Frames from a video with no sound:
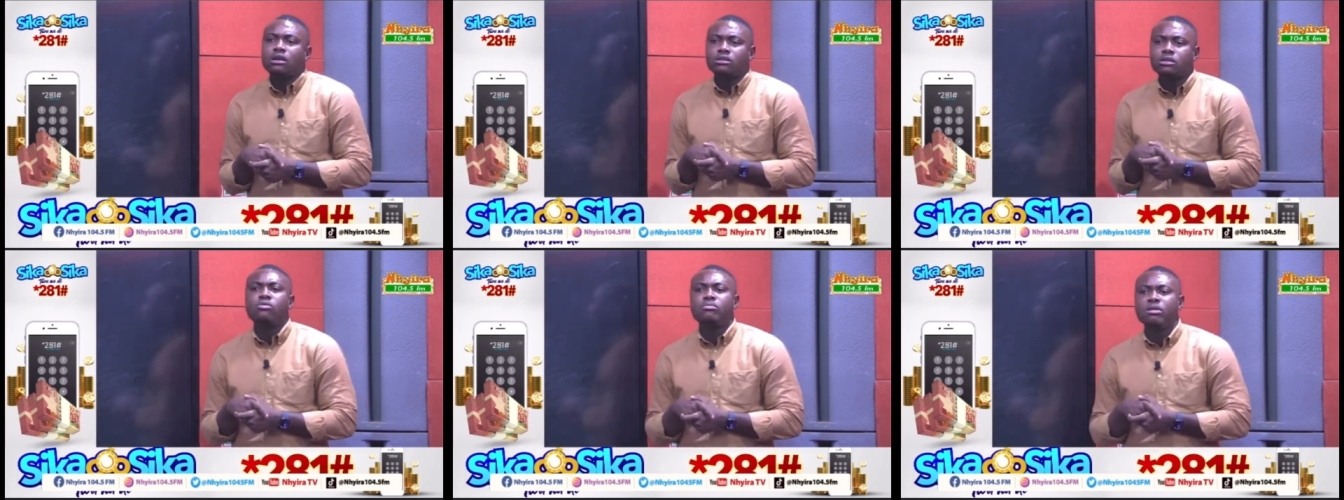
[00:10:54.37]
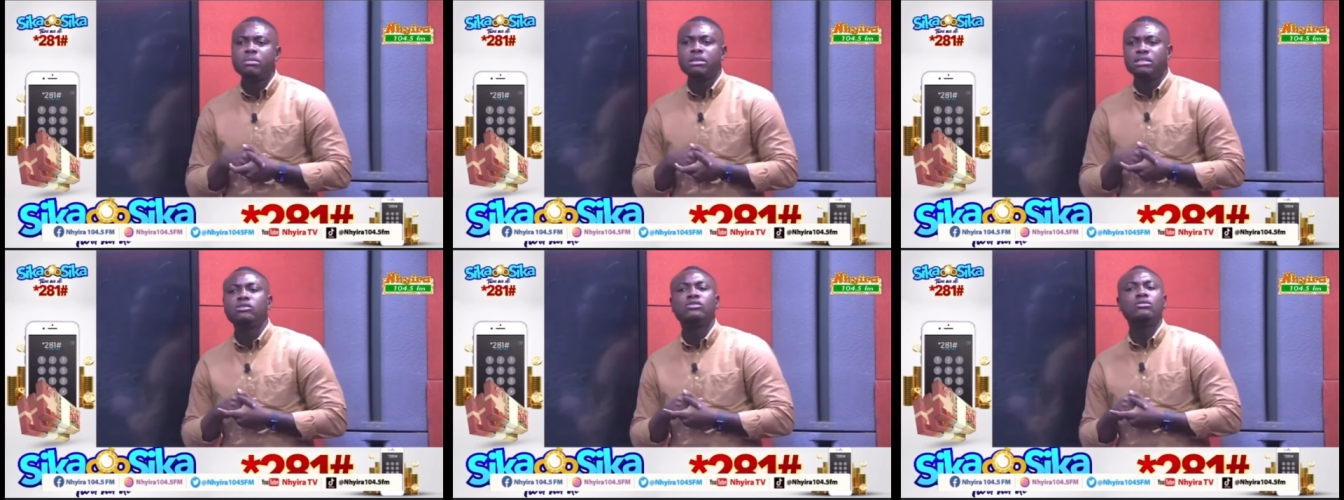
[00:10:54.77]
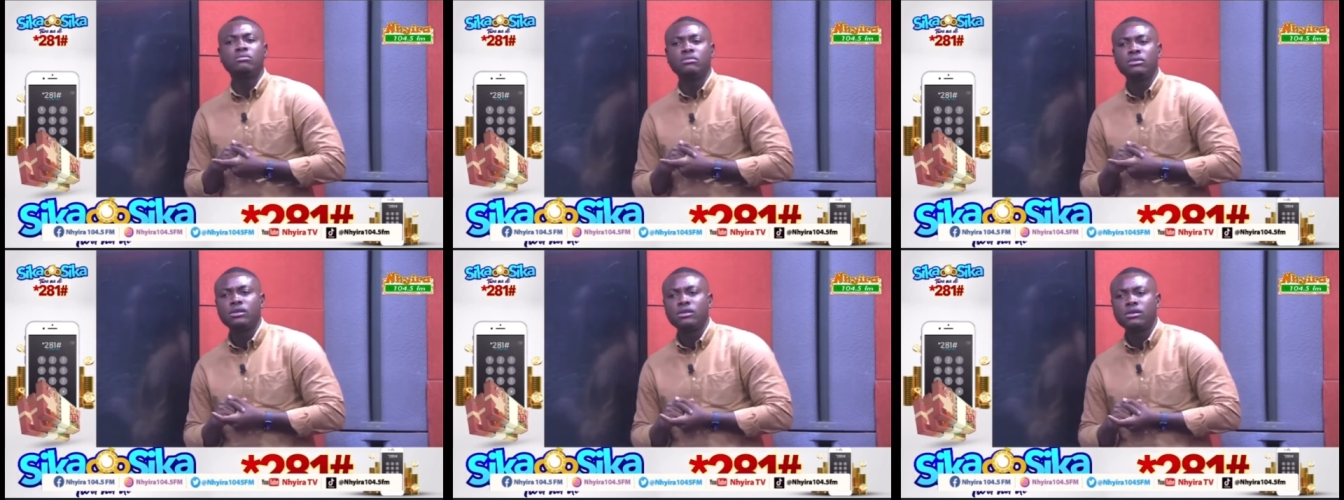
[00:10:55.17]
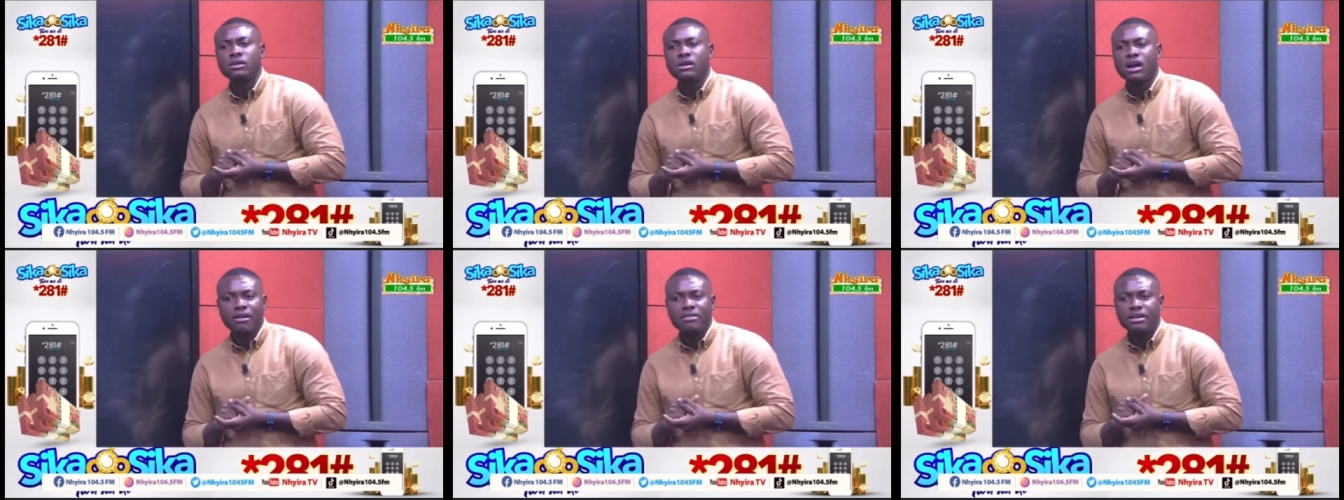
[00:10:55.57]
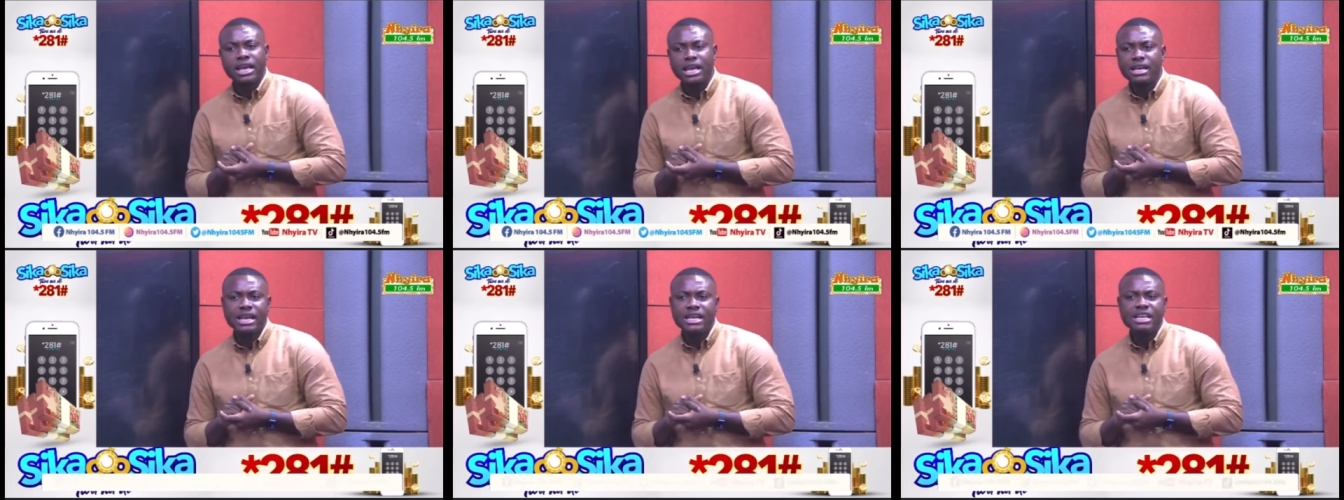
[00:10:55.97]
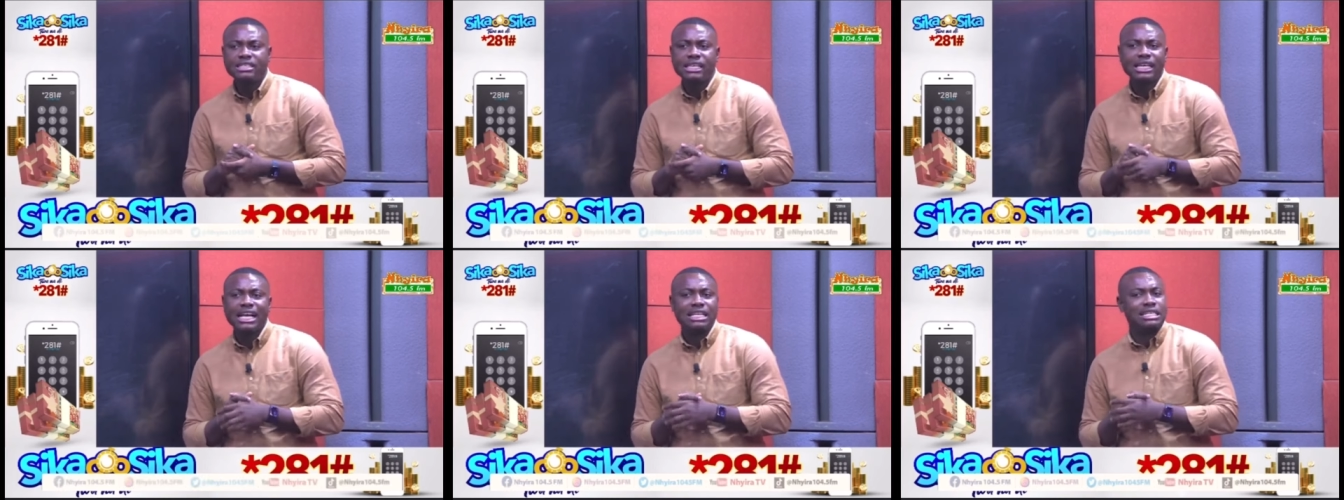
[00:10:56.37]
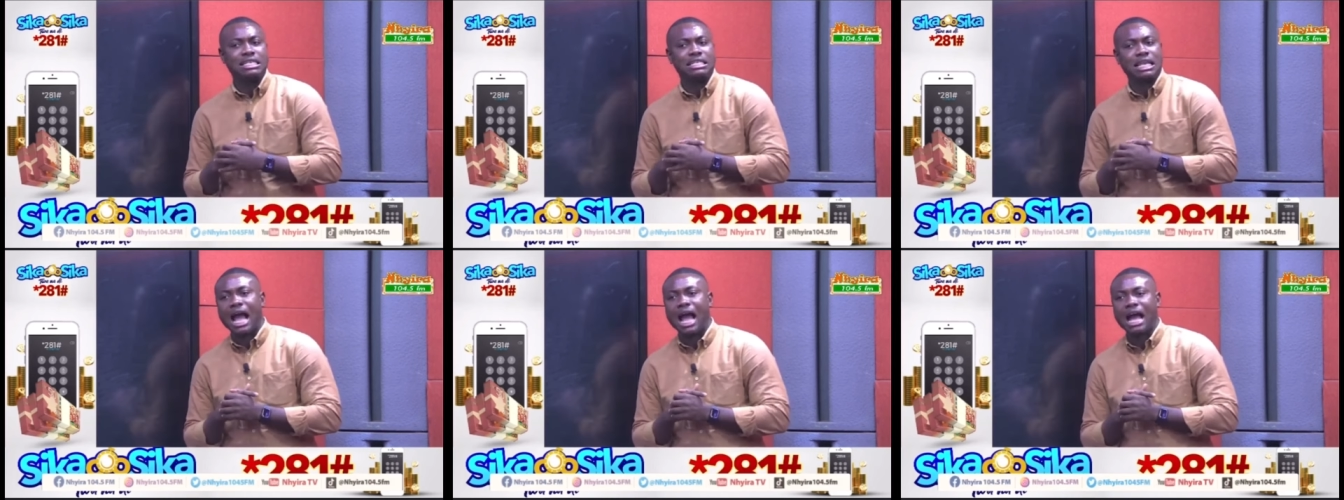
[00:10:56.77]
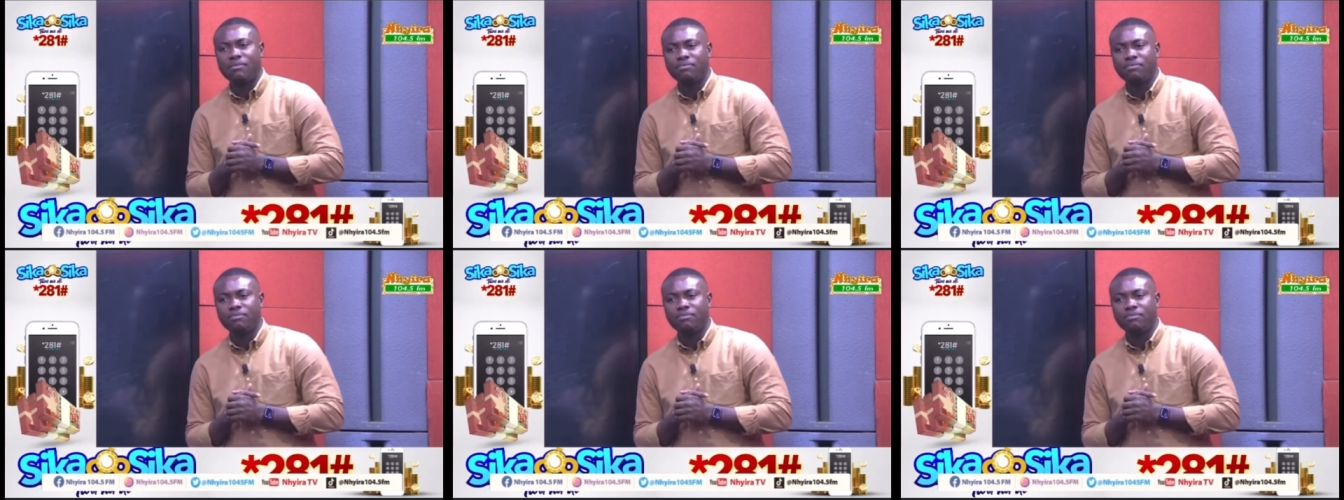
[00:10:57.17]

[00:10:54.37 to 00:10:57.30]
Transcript: said, Harry Kane, then he said, yes, sir.